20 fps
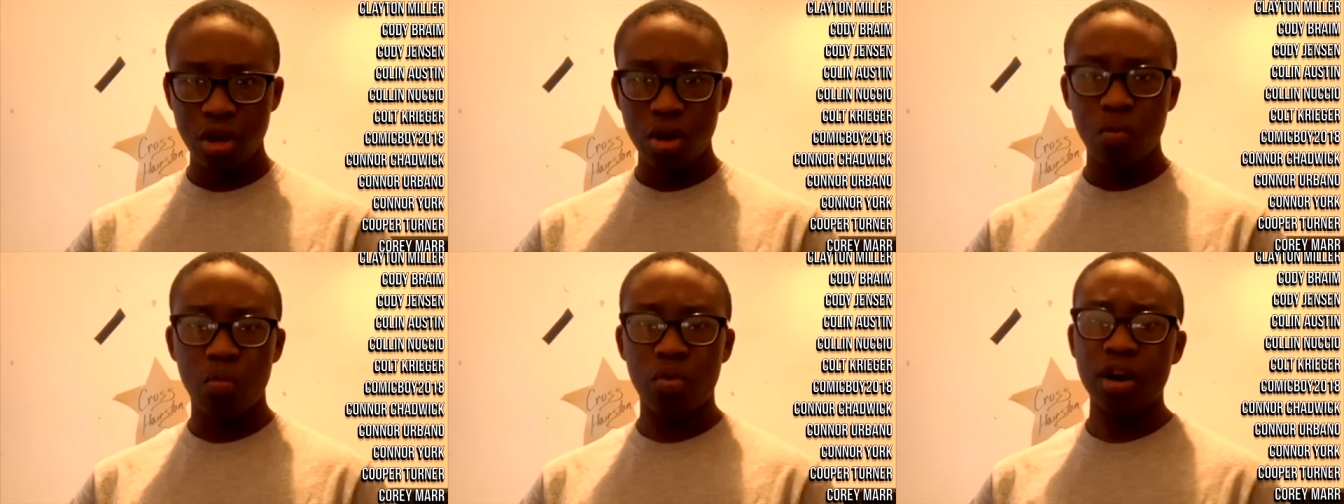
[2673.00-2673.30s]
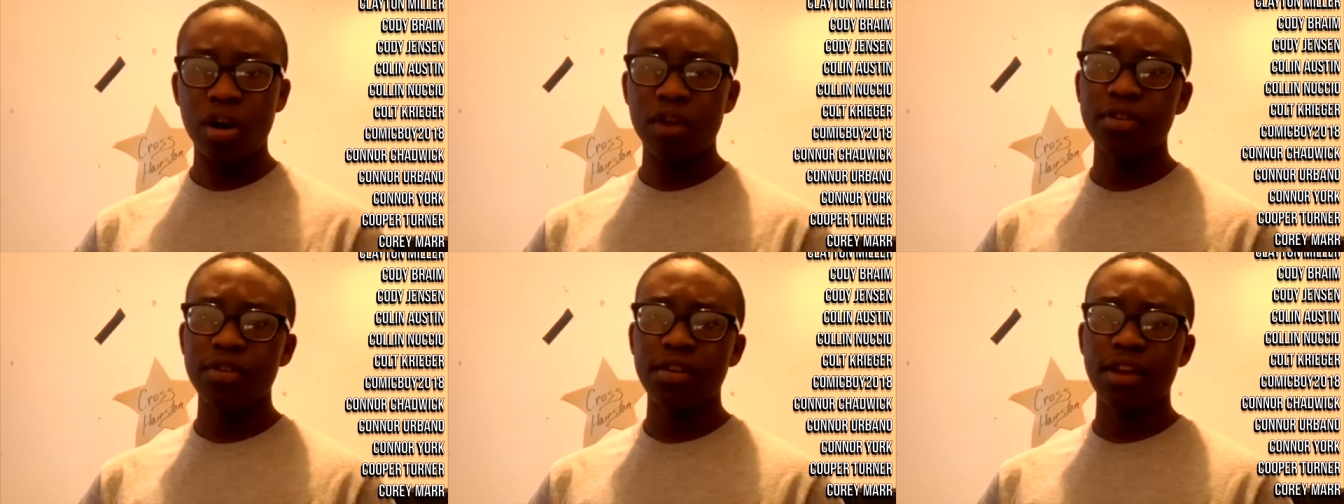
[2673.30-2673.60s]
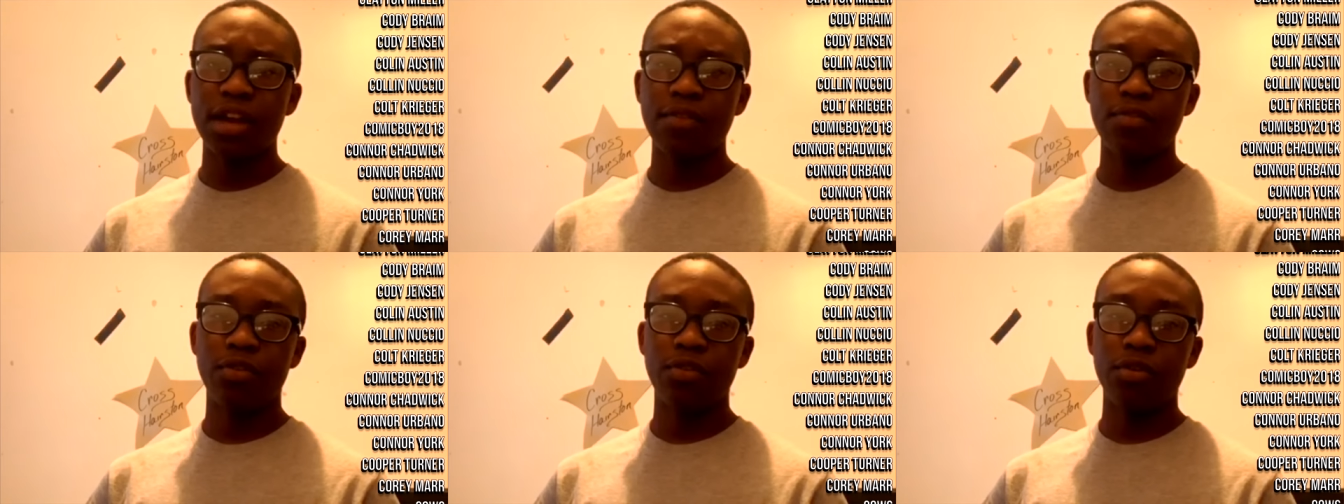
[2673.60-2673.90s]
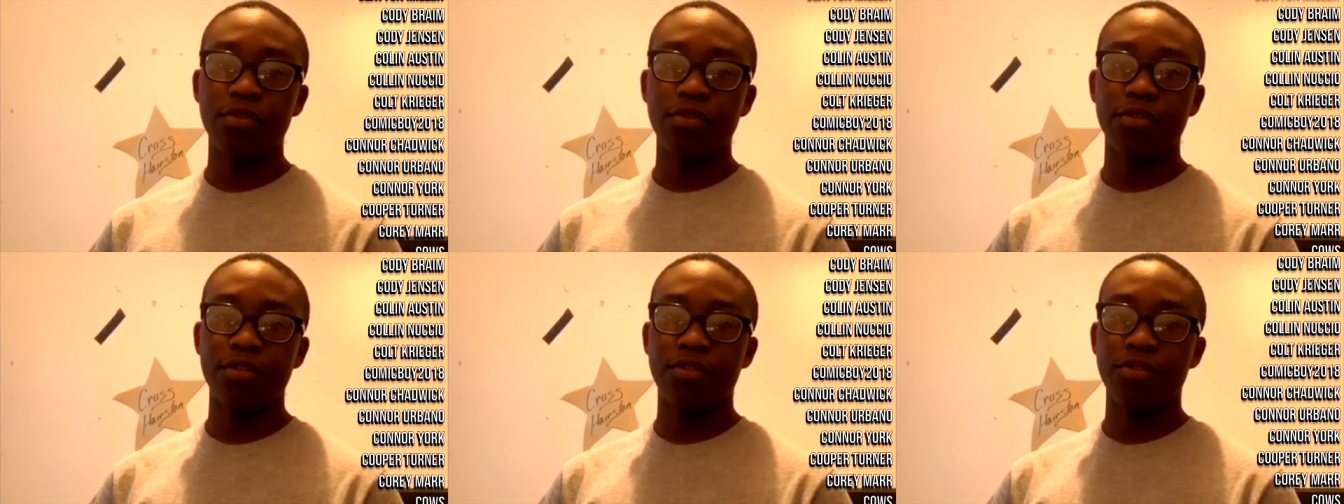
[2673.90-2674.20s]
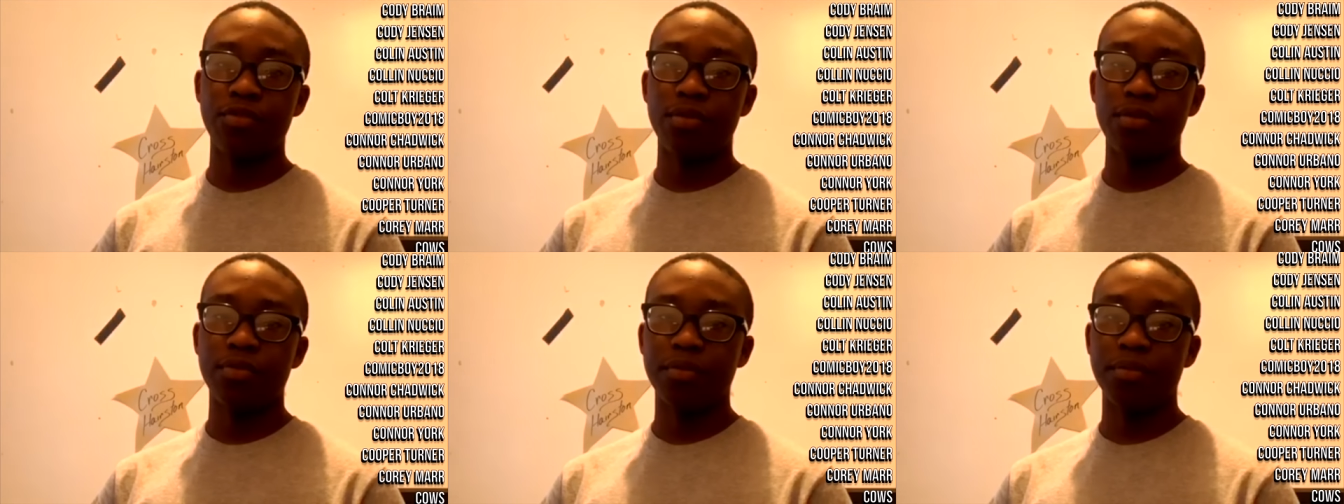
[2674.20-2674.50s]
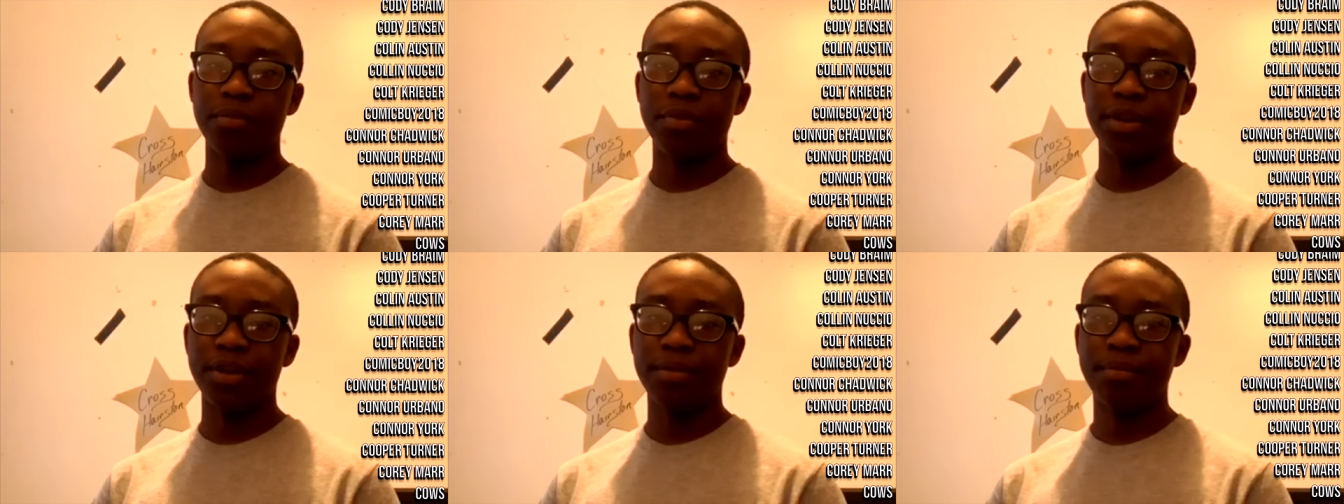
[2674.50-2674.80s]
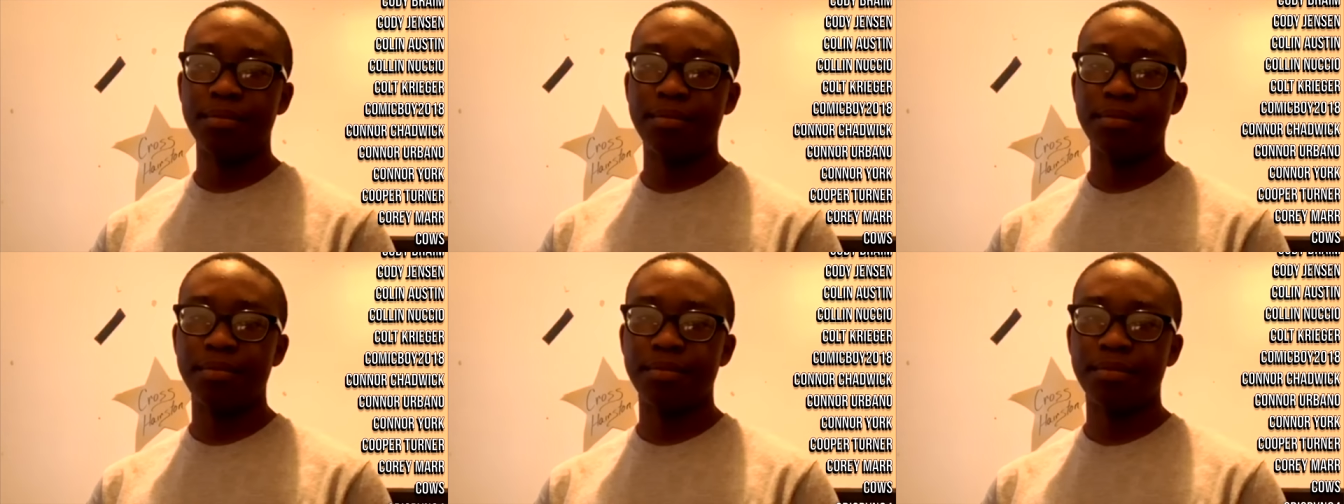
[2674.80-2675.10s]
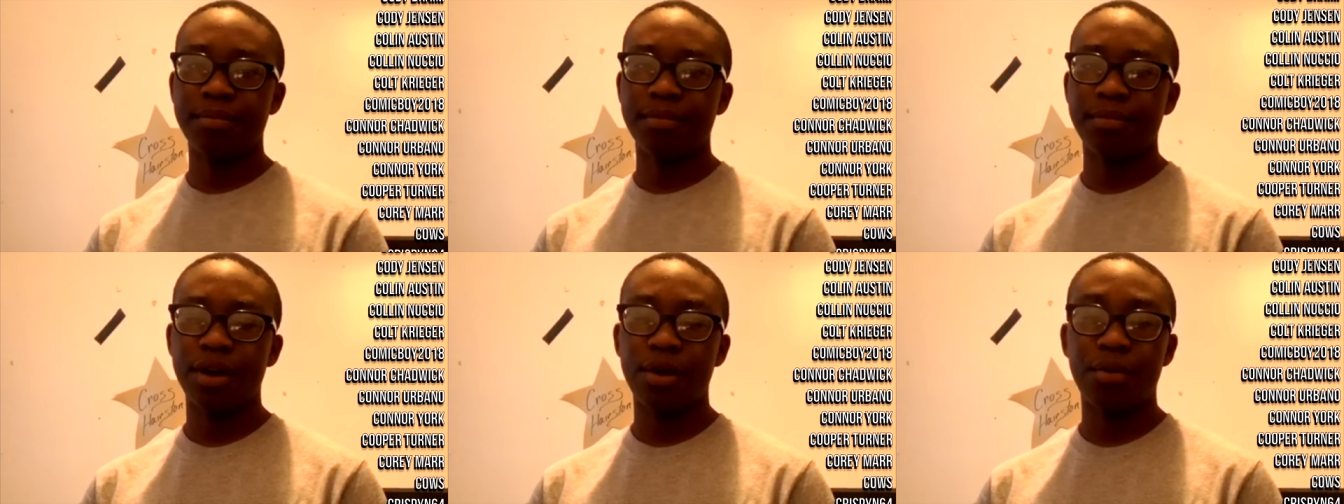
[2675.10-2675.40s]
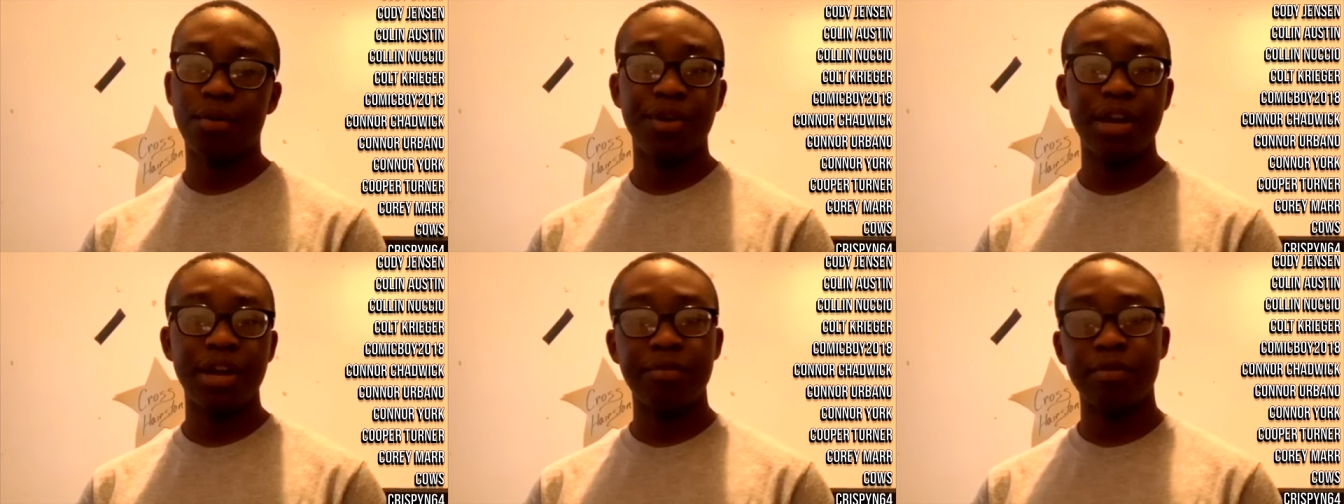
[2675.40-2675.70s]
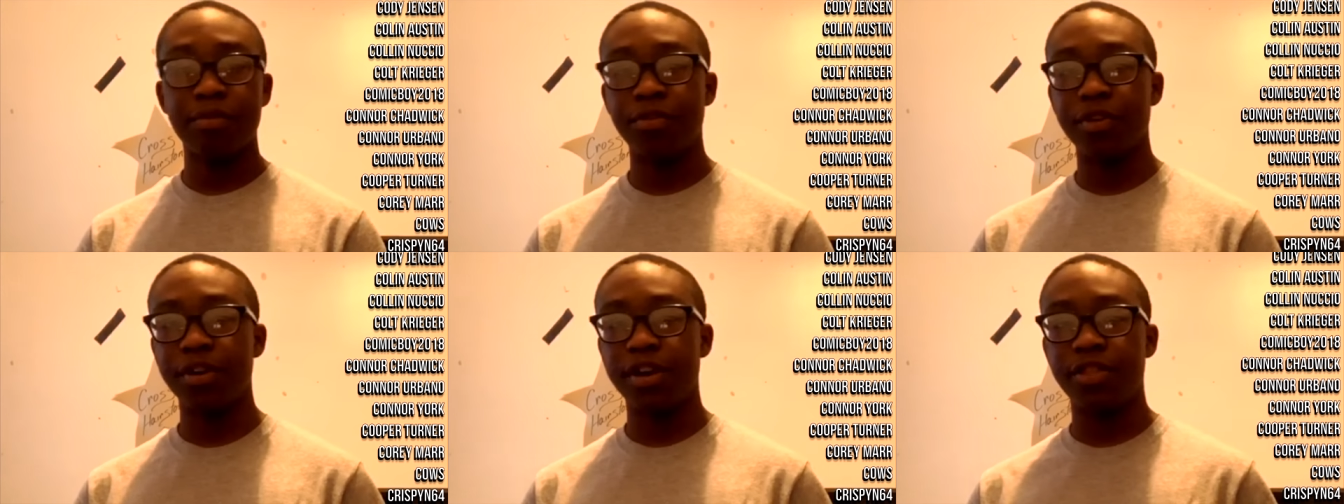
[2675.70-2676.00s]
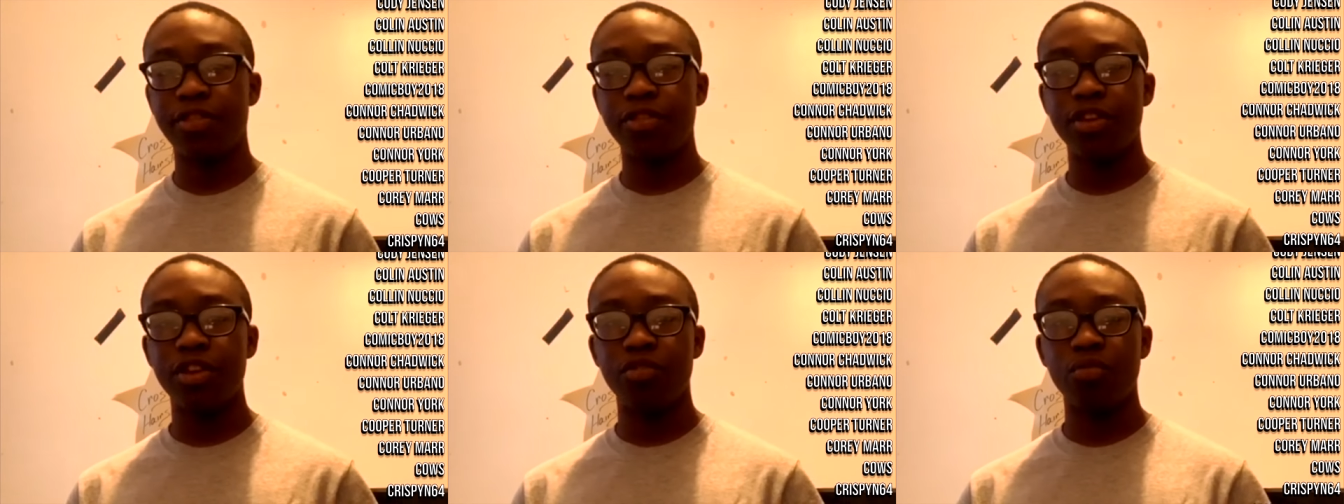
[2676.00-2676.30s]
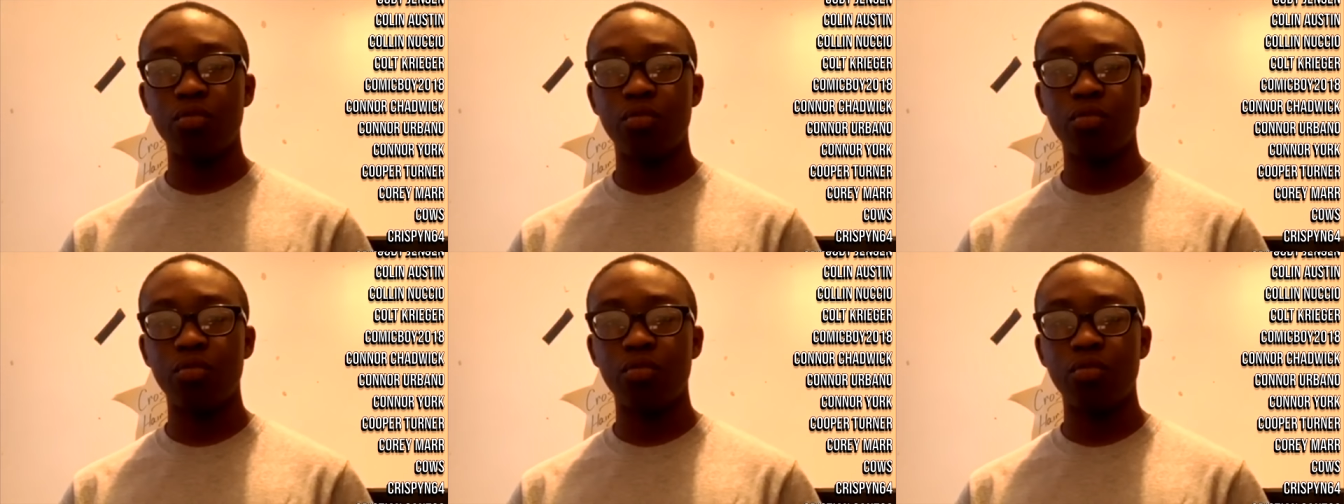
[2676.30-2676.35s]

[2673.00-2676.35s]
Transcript: Whatever life holds in store for me, I will never forget these